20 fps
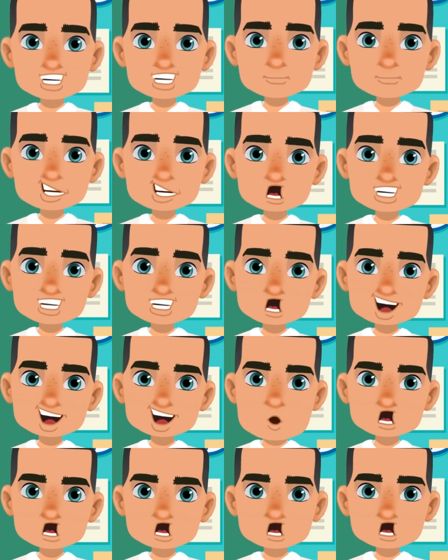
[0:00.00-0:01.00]
Just like
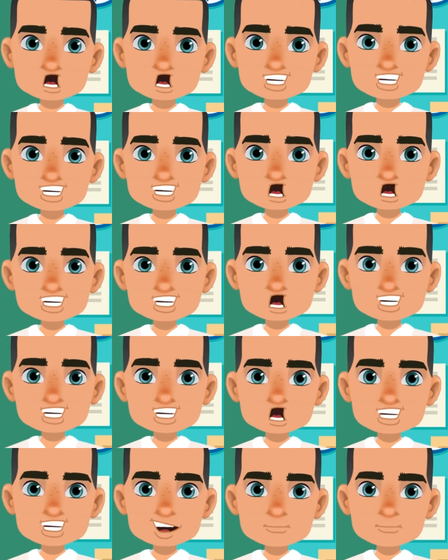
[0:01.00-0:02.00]
with all
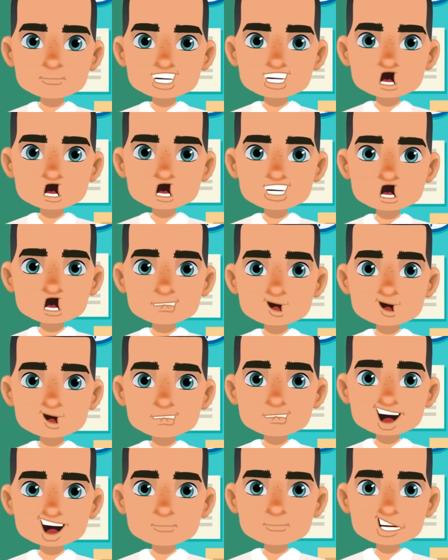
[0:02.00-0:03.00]
sentences in the present
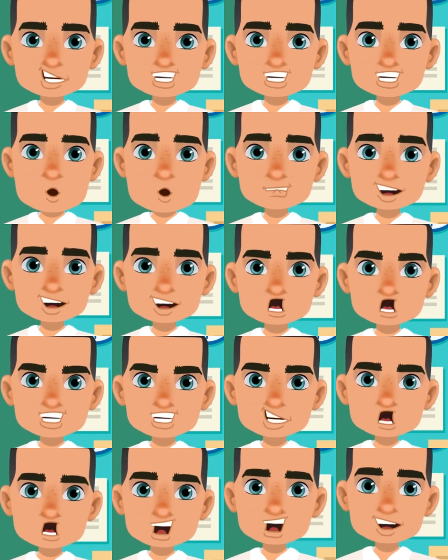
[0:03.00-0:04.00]
perfect, your biggest
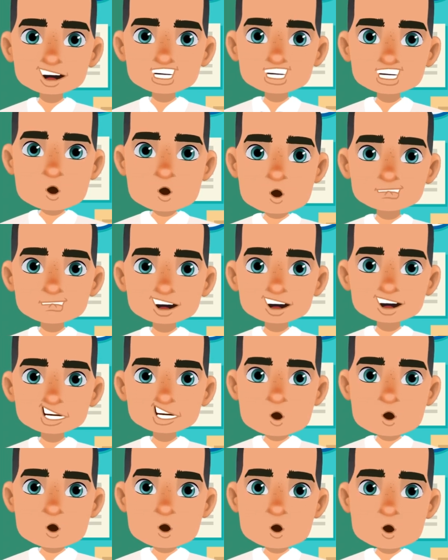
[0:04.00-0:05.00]
challenge will be
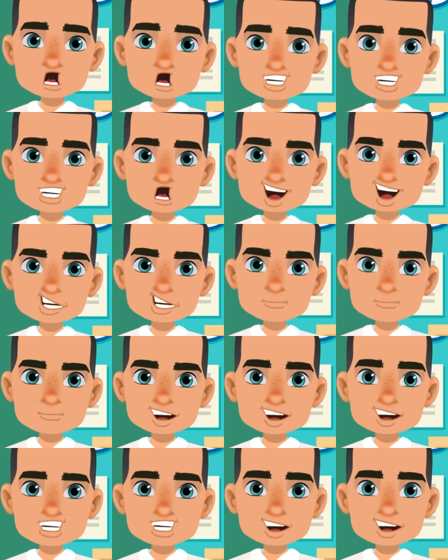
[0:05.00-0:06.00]
to understand
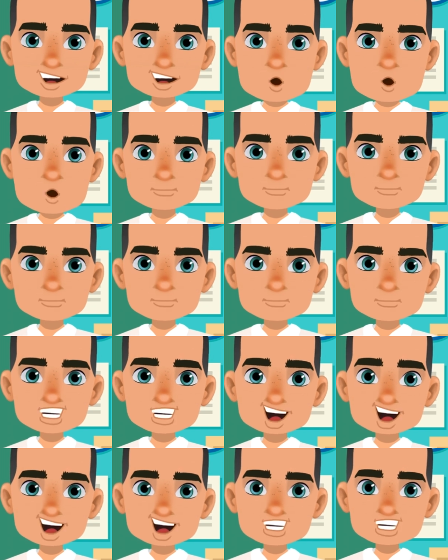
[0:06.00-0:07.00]
when to use
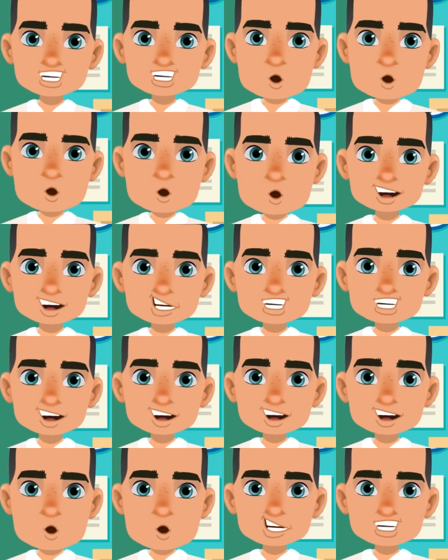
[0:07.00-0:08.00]
has and when to
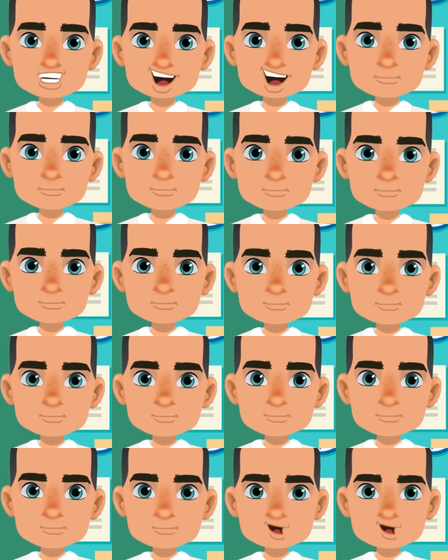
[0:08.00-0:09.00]
use have.
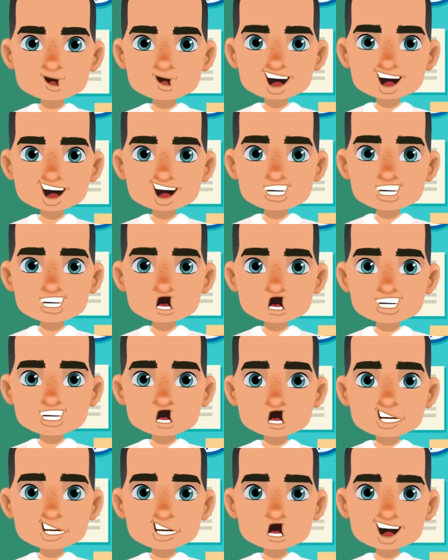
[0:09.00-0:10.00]
The rest of the
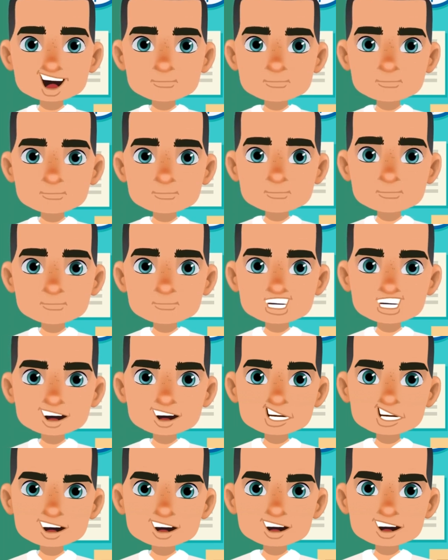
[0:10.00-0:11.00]
sentence
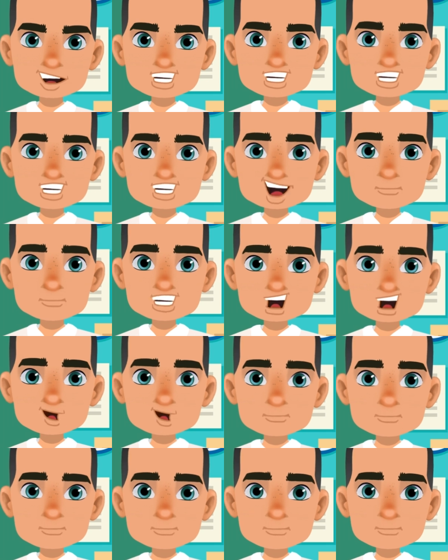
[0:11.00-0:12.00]
should be
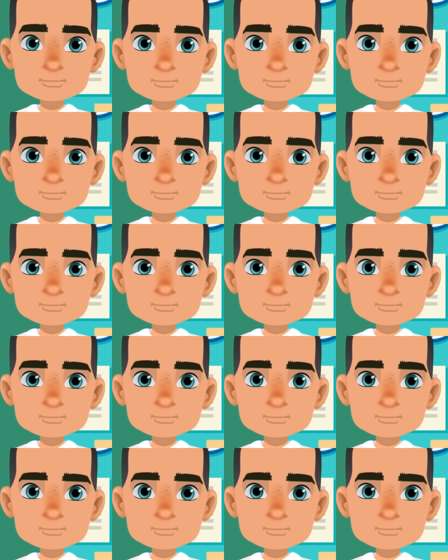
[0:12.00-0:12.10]
straightforward.